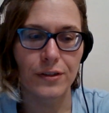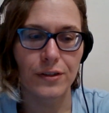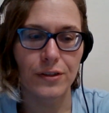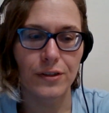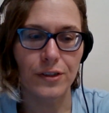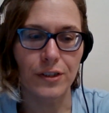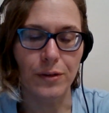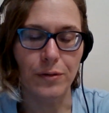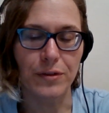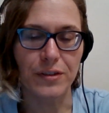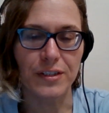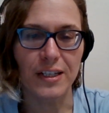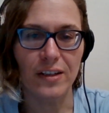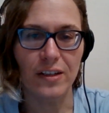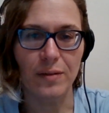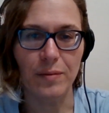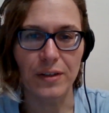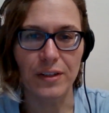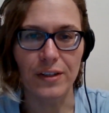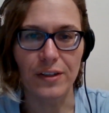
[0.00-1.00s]
she was
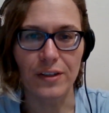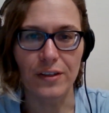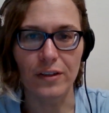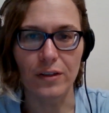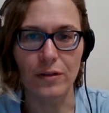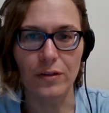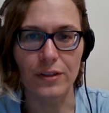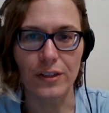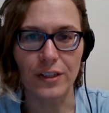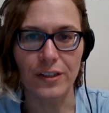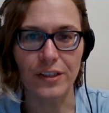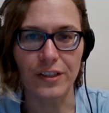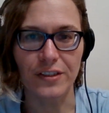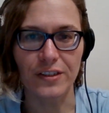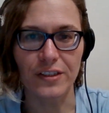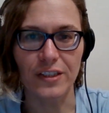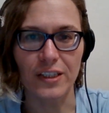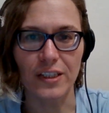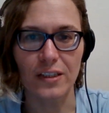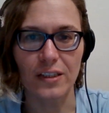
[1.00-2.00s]
telling me that she was
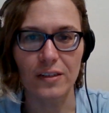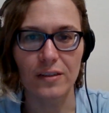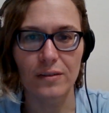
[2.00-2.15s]
autistic.